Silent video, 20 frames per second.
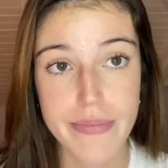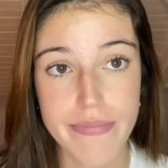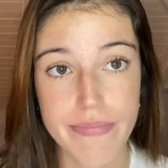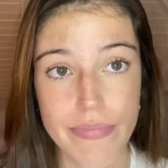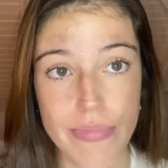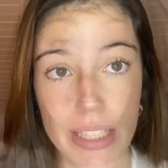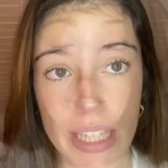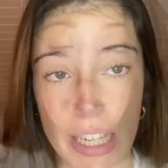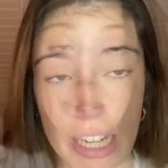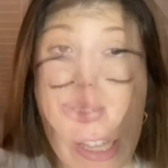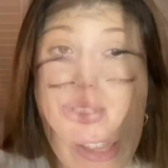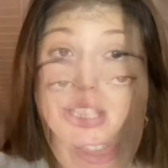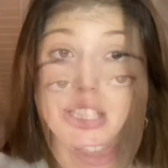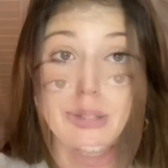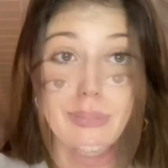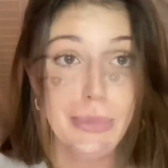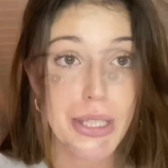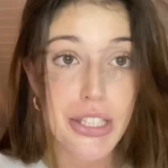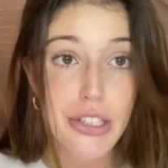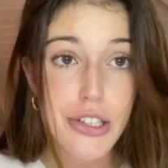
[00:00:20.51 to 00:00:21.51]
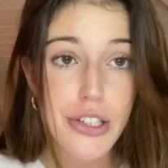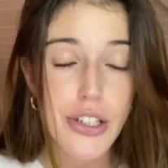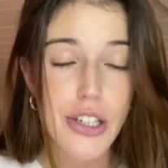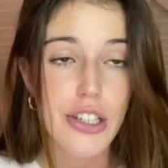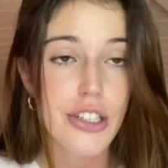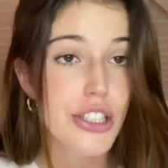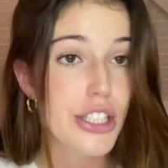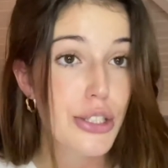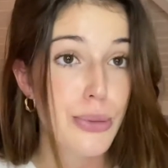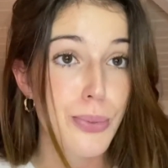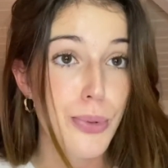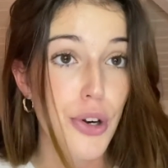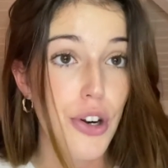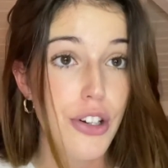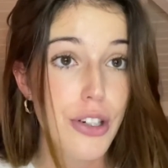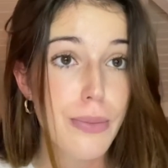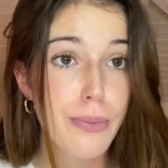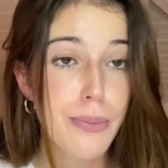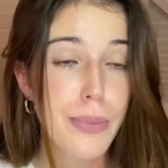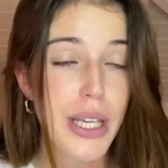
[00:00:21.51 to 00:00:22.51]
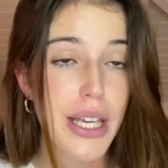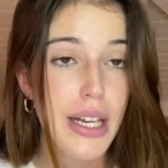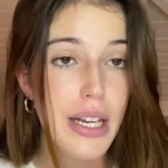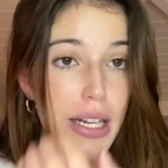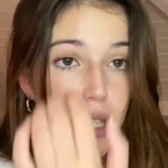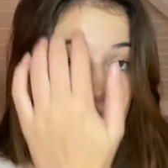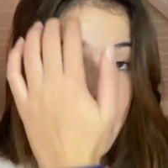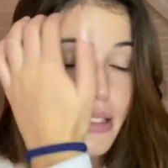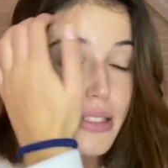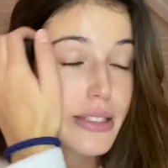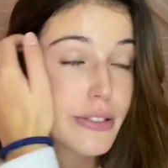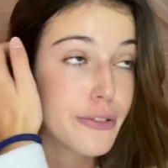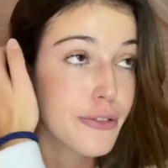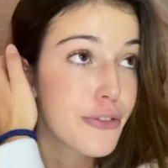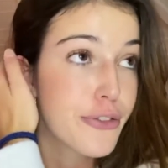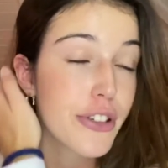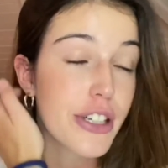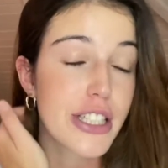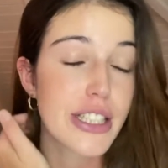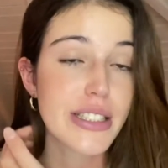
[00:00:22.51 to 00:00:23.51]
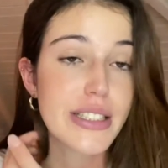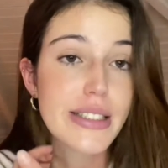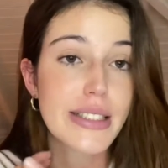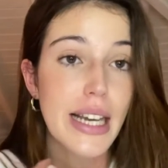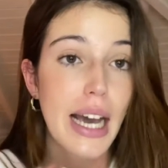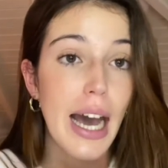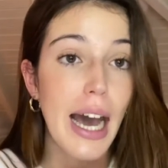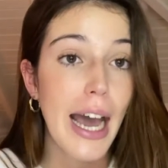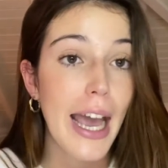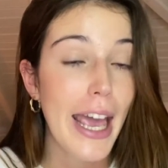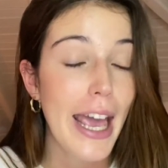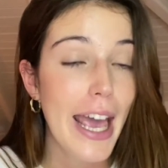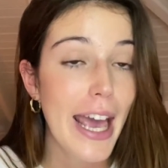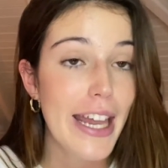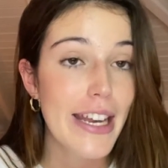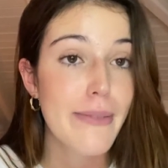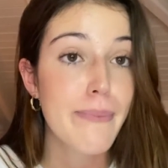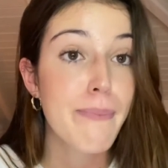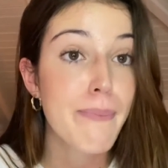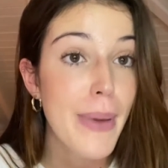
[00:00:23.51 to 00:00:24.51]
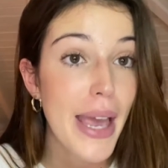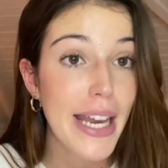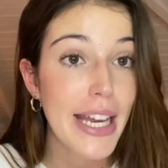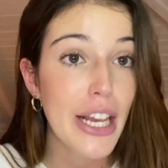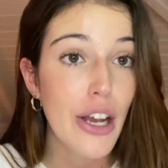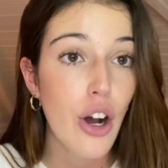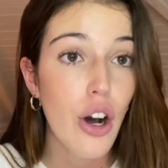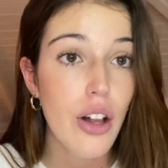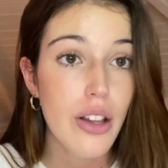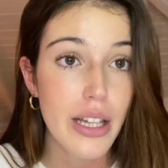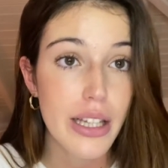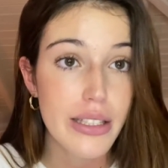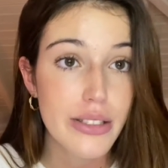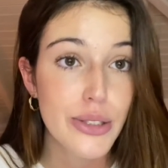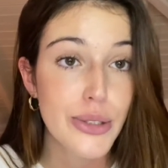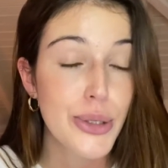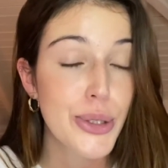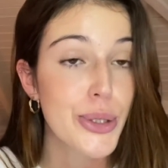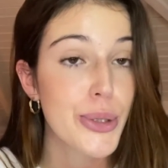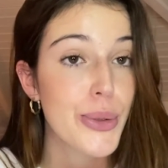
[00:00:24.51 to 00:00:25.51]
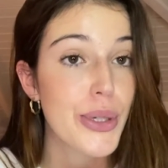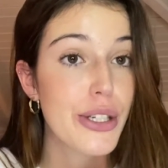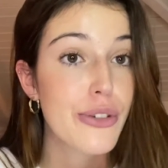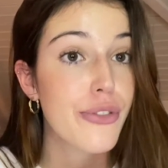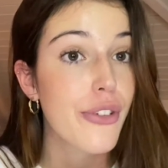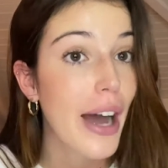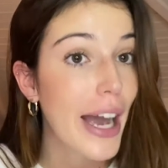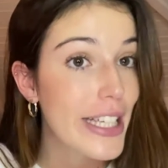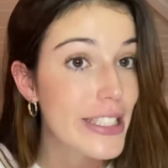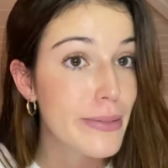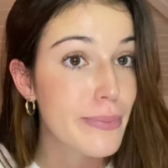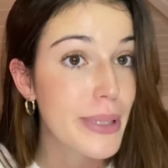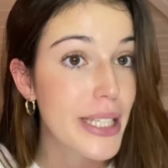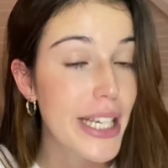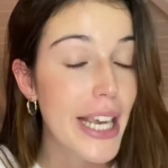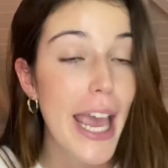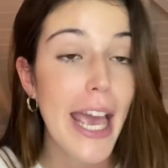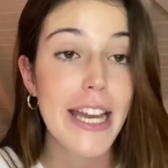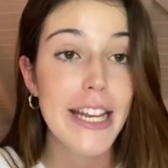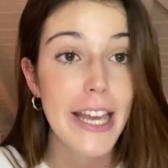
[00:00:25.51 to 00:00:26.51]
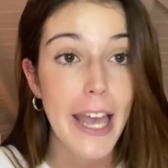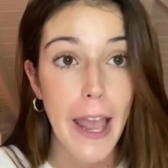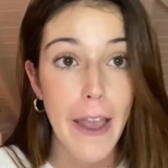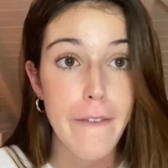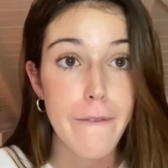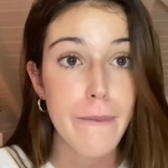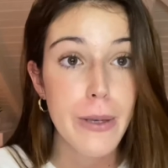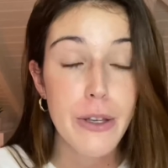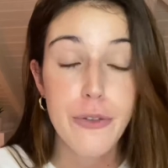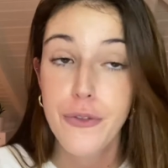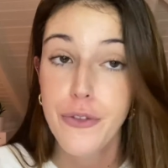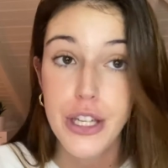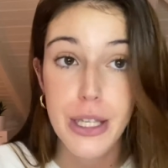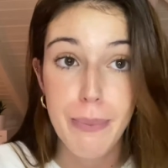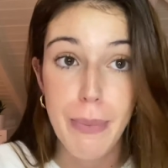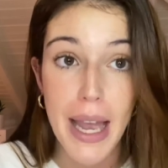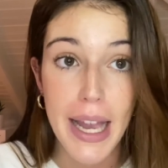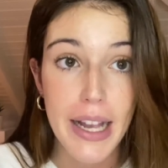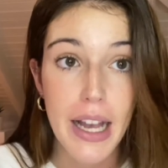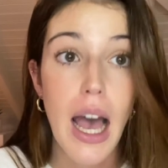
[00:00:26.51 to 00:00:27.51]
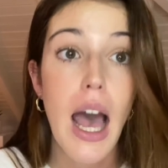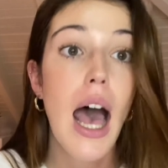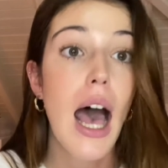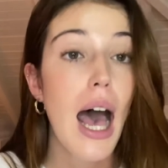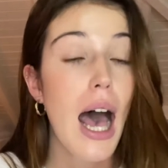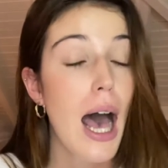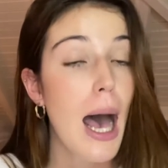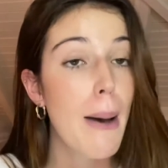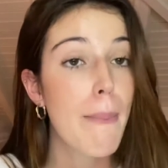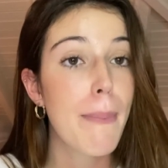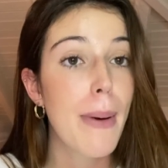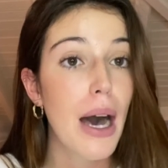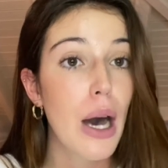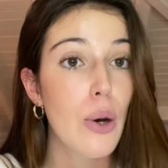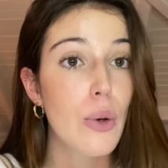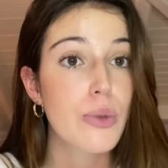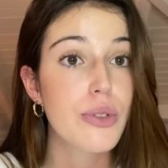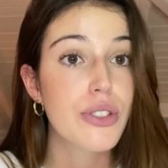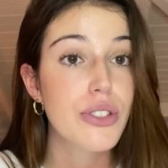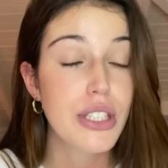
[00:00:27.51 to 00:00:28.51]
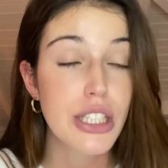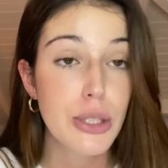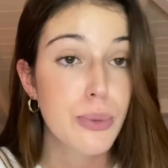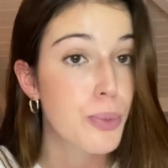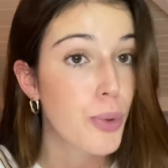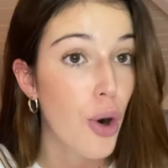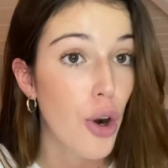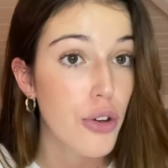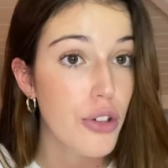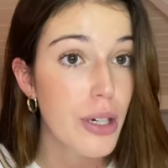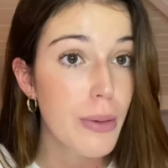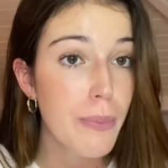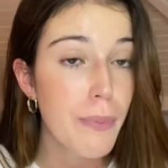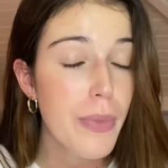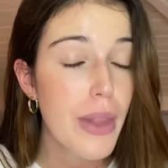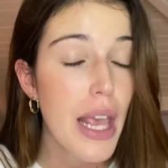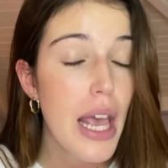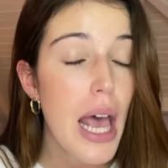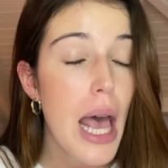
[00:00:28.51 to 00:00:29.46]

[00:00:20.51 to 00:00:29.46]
And I chose this mirror or this program because first I had many colleagues to advise me and gave me feedback about this program.